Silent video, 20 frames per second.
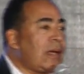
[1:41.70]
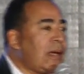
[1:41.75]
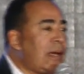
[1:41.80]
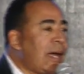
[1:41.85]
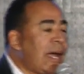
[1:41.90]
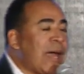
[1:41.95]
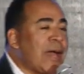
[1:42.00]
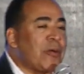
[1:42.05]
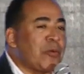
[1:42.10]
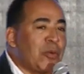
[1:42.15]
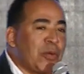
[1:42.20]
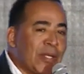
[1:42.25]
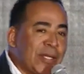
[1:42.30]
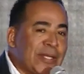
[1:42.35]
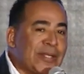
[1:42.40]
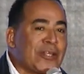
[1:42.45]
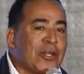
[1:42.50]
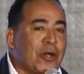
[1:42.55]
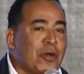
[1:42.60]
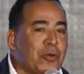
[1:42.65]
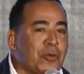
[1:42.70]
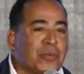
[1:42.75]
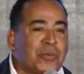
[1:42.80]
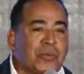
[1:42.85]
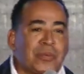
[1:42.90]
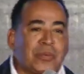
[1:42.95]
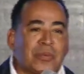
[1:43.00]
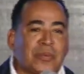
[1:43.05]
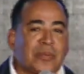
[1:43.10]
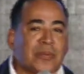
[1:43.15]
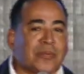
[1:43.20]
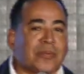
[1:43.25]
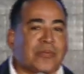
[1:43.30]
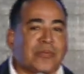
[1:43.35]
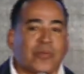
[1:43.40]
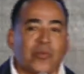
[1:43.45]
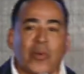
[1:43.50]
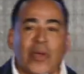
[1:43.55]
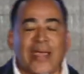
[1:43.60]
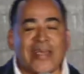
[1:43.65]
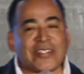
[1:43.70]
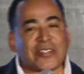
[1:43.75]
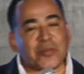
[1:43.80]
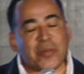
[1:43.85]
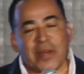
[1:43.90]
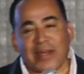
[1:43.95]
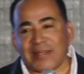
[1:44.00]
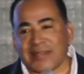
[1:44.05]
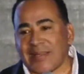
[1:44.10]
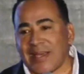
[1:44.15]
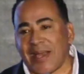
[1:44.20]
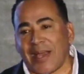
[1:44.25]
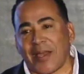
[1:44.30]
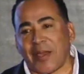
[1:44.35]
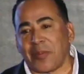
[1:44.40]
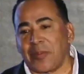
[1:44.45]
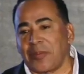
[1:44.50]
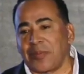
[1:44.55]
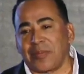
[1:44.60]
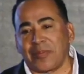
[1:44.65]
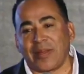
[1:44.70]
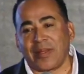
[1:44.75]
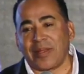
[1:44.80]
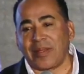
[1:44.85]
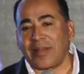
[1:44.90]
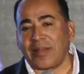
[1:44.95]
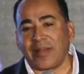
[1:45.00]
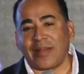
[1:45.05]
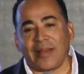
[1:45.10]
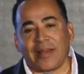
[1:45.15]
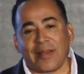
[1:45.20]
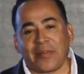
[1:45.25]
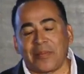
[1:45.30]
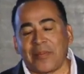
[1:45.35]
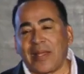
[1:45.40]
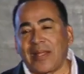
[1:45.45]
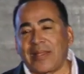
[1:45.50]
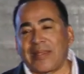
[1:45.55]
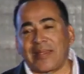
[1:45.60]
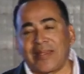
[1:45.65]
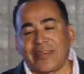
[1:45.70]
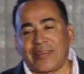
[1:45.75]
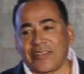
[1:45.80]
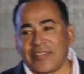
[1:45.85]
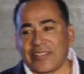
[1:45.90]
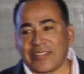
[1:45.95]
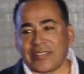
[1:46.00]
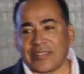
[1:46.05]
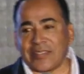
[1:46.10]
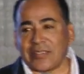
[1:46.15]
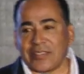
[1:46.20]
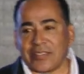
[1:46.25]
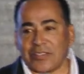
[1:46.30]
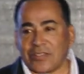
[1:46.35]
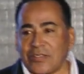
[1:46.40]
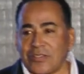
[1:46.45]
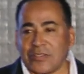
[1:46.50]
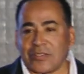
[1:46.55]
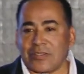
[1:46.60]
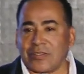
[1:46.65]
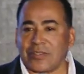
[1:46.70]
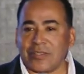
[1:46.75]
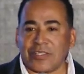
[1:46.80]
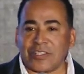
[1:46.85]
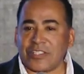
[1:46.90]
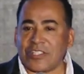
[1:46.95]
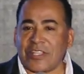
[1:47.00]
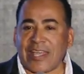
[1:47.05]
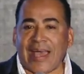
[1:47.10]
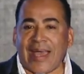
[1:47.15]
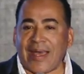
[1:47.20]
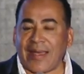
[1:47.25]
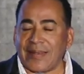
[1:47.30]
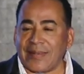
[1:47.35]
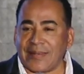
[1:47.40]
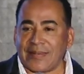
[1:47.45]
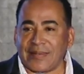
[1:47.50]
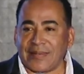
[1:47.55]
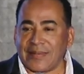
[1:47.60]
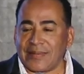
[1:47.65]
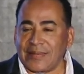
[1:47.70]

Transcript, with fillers: I really don't waste my time. I'm not here just to chat.